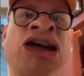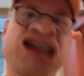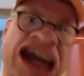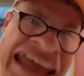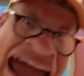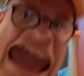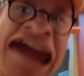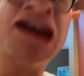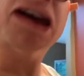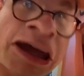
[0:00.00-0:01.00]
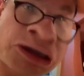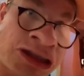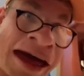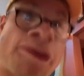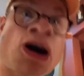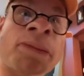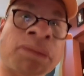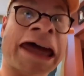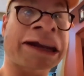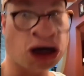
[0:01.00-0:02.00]
See there? I stop
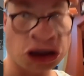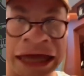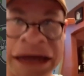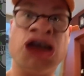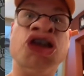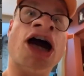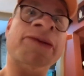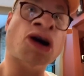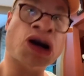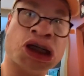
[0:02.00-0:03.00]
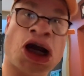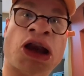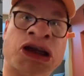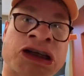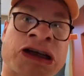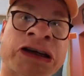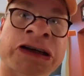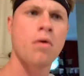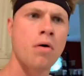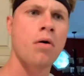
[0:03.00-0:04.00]
complaining and go down and jar more sauce.
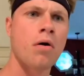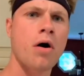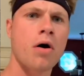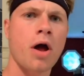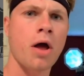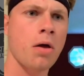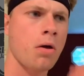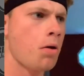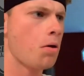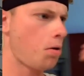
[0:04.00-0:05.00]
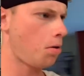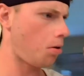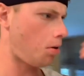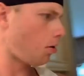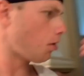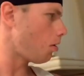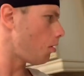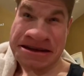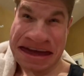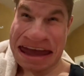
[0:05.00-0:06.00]
Okay.
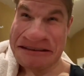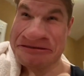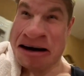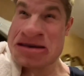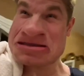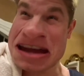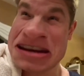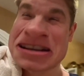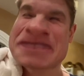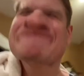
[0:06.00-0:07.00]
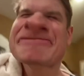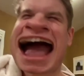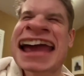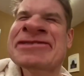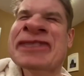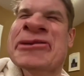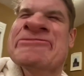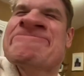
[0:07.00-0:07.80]
Hey, fuck this. How you doing?